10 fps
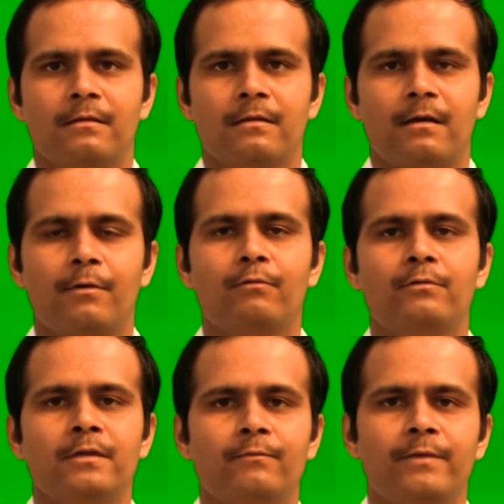
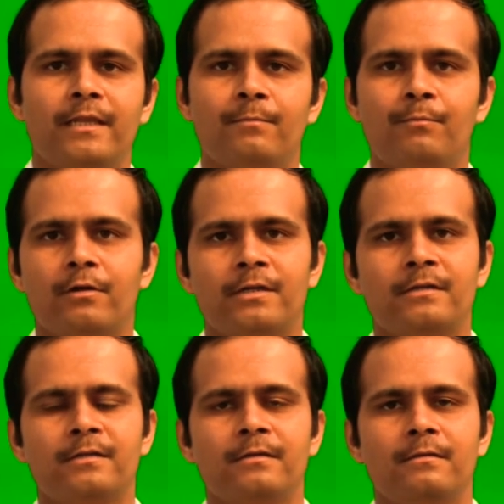about a very
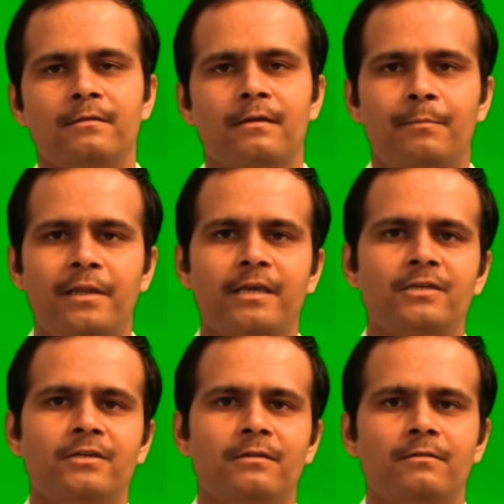important
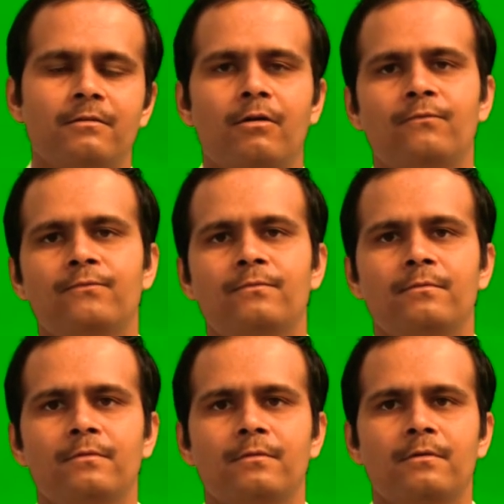application of
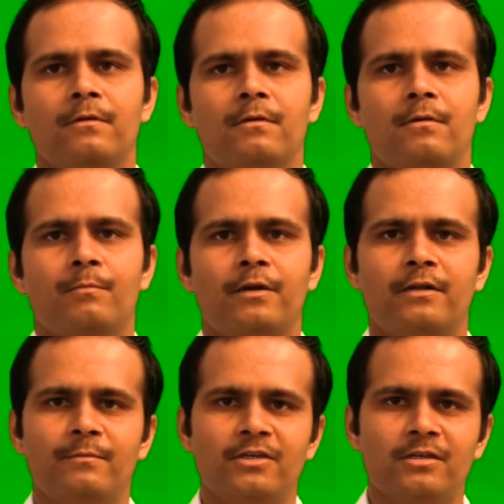
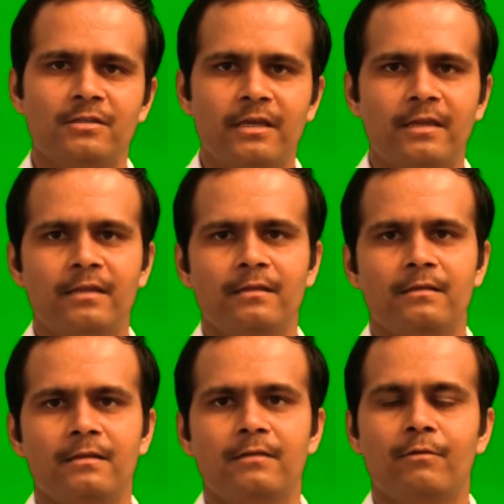perturbation
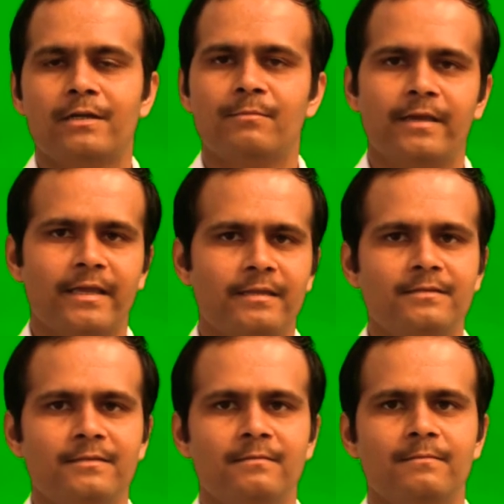theory in quantum
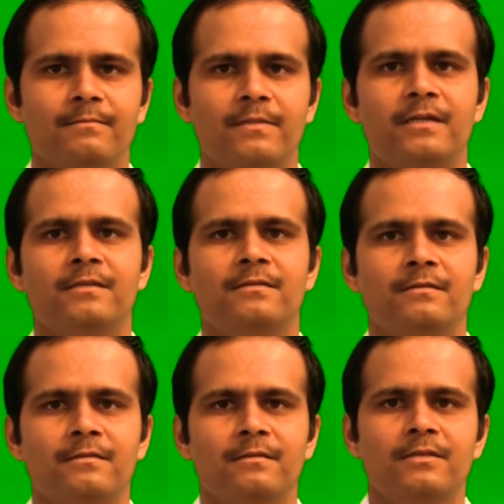mechanics, that is
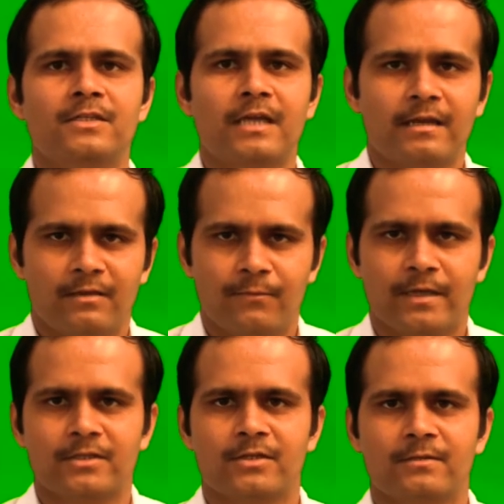star effect.